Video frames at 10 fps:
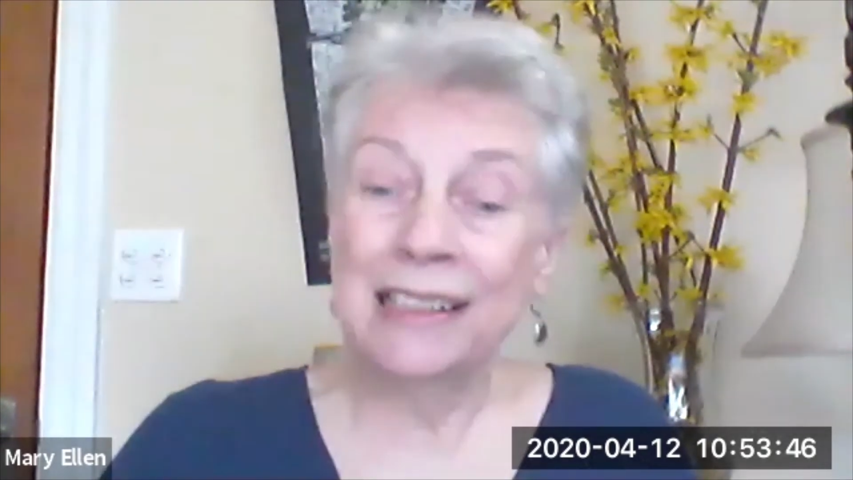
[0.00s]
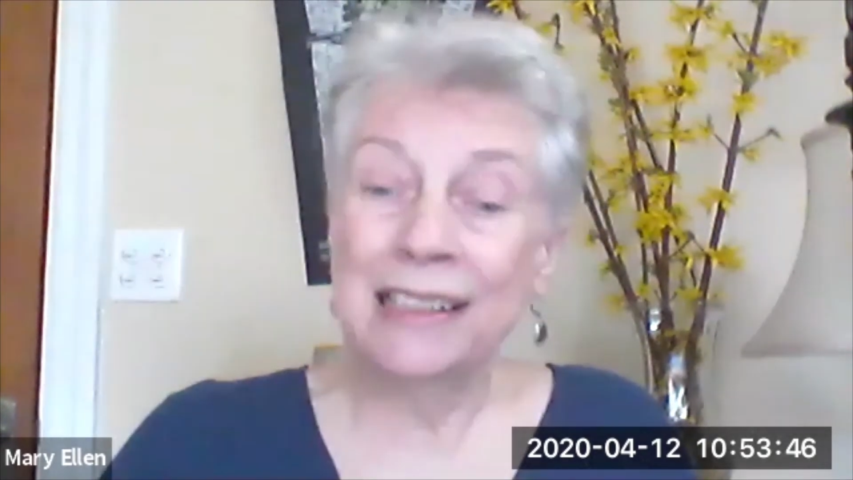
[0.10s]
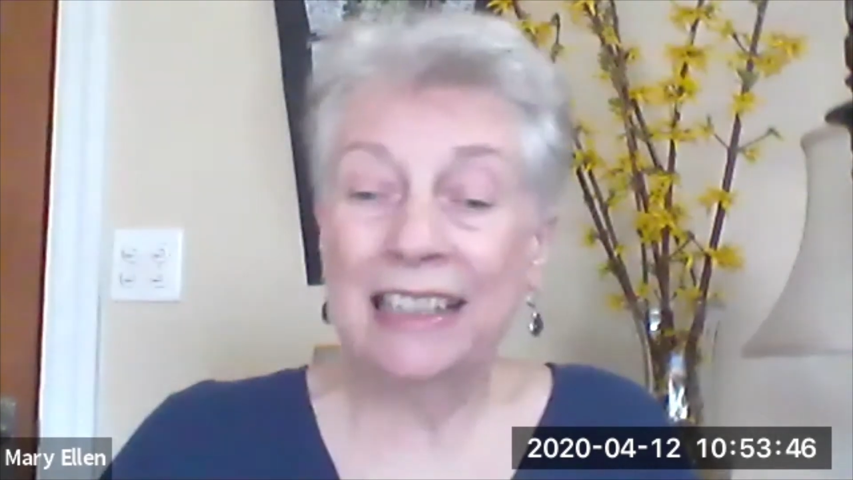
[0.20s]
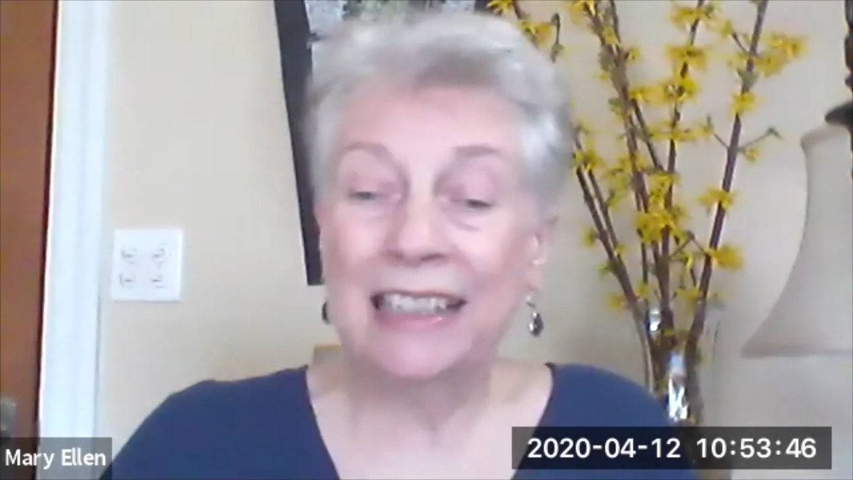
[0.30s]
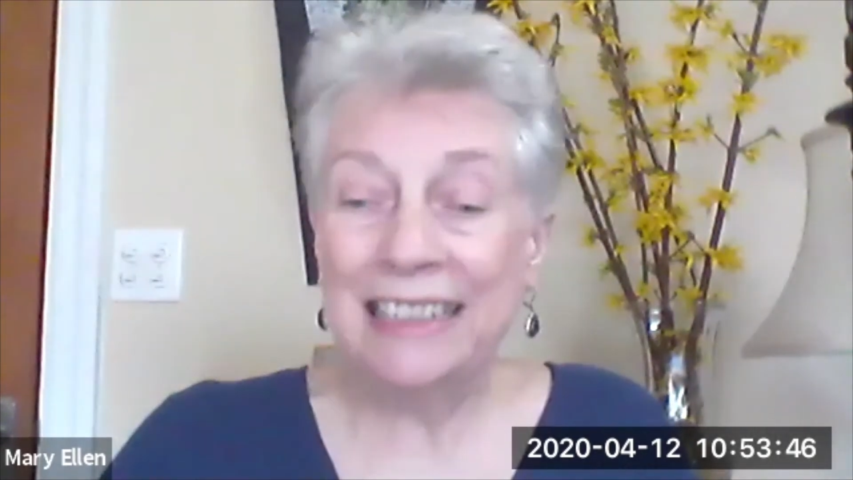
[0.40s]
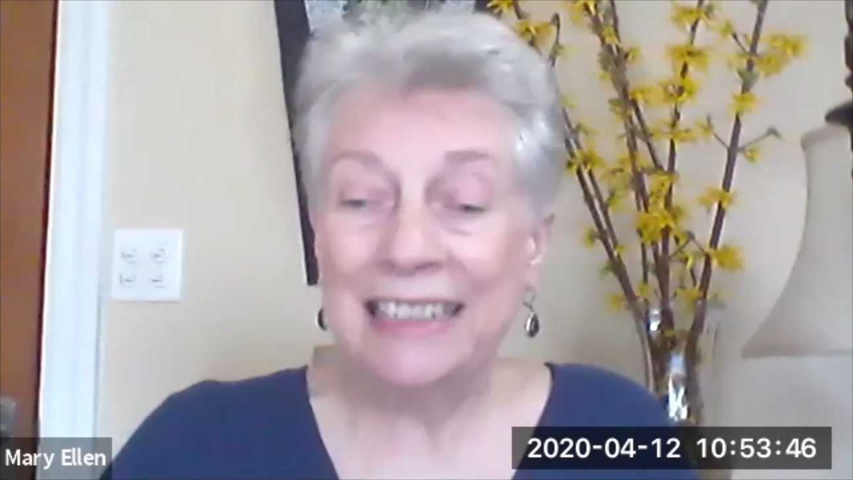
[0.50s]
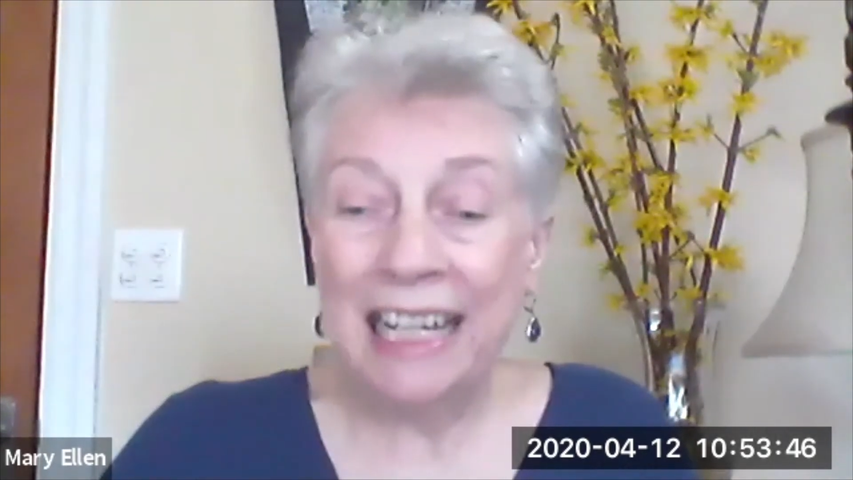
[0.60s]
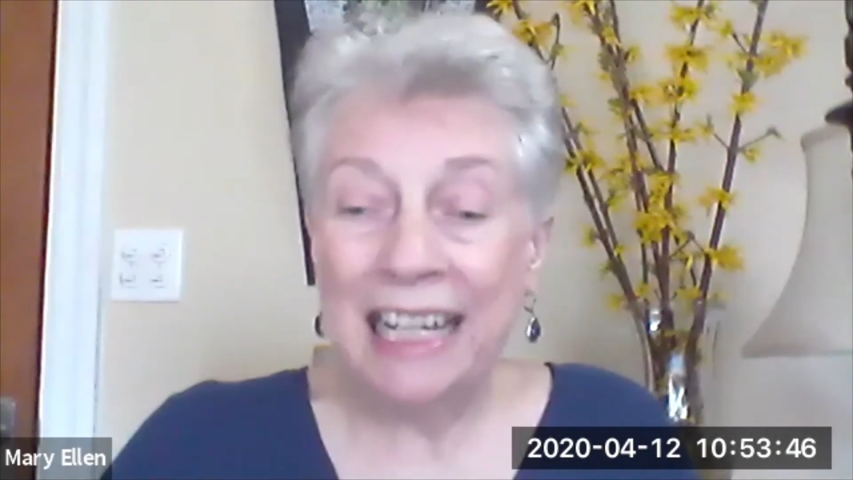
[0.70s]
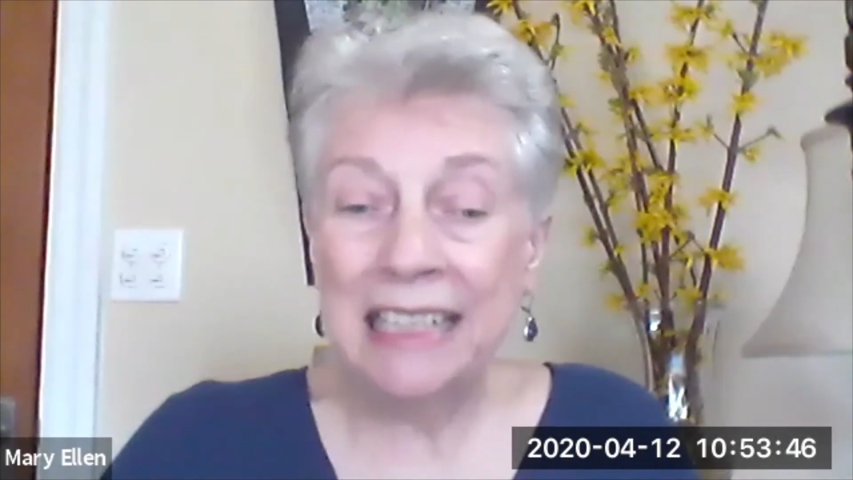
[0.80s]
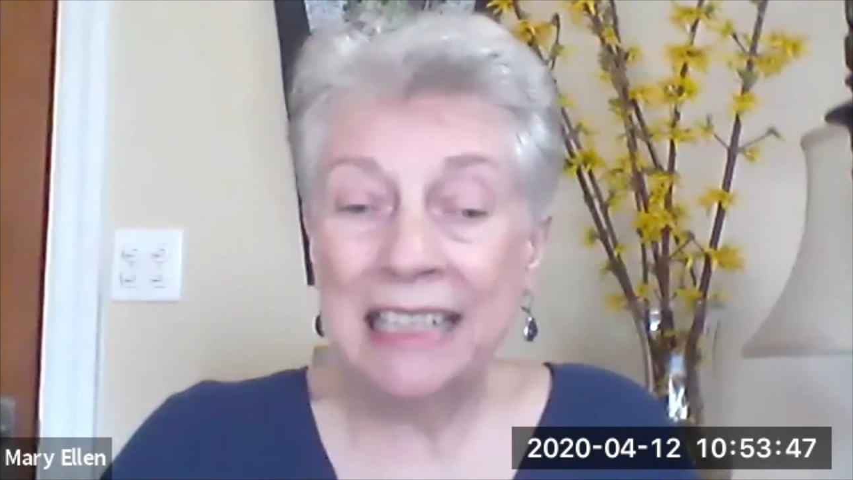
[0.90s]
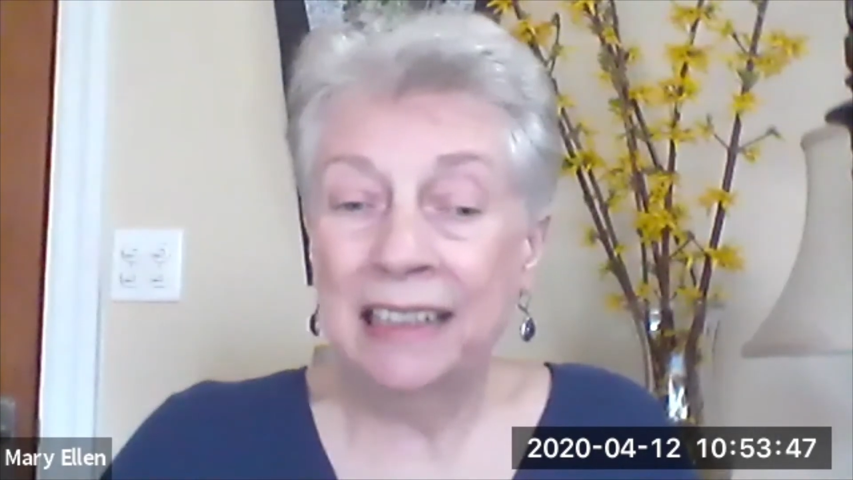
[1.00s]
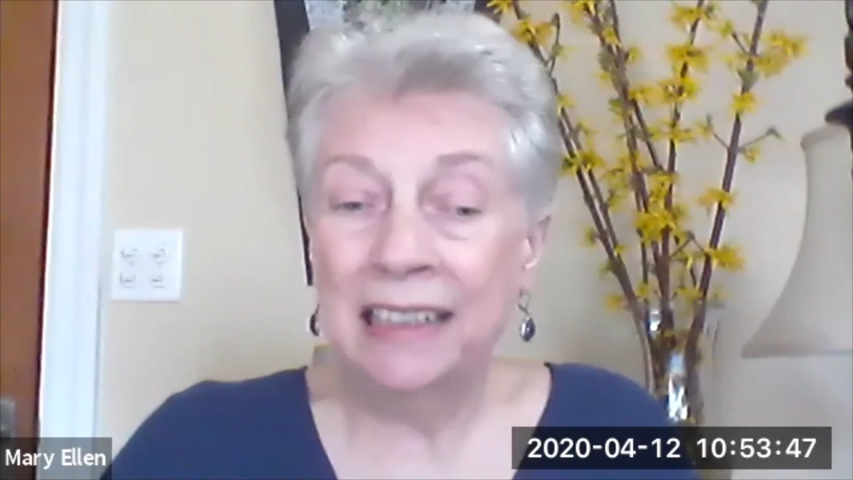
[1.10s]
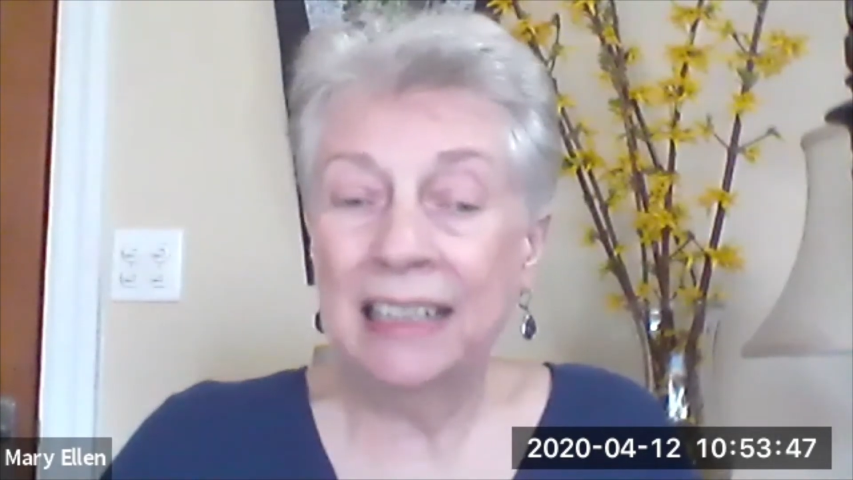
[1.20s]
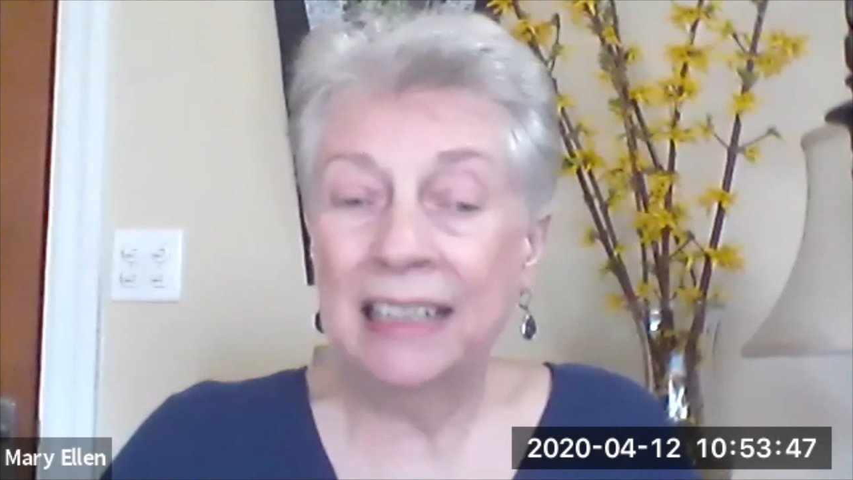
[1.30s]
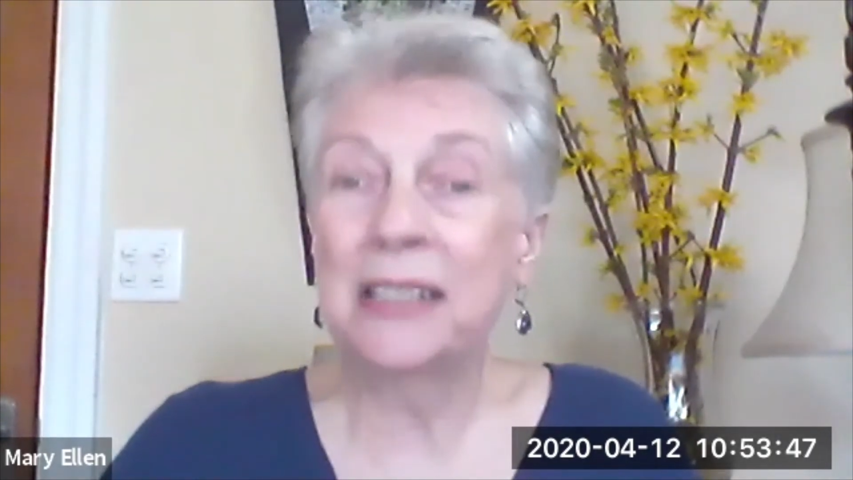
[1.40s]
and
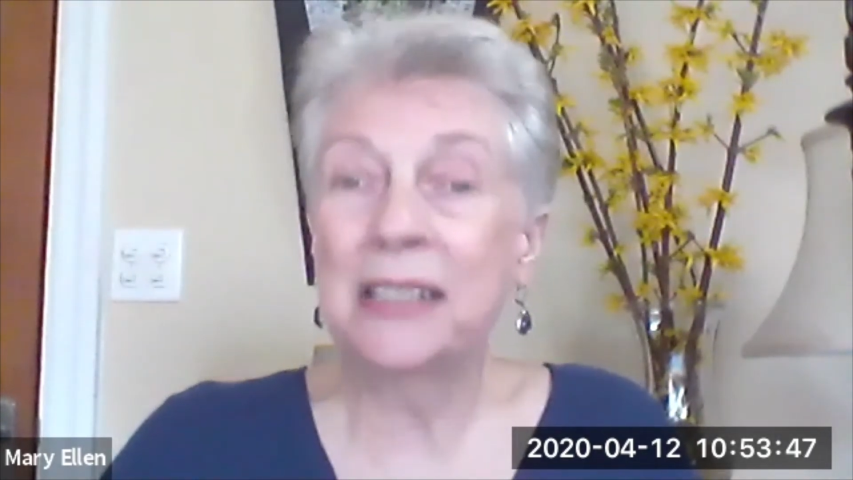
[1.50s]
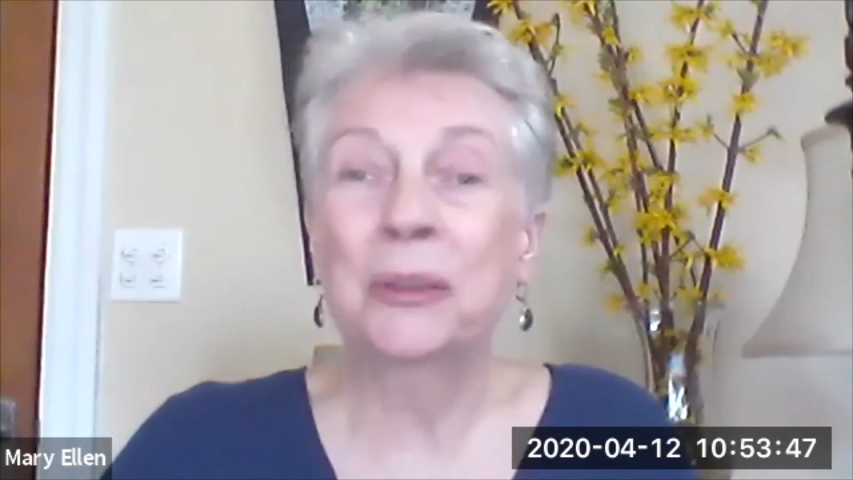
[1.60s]
dandelions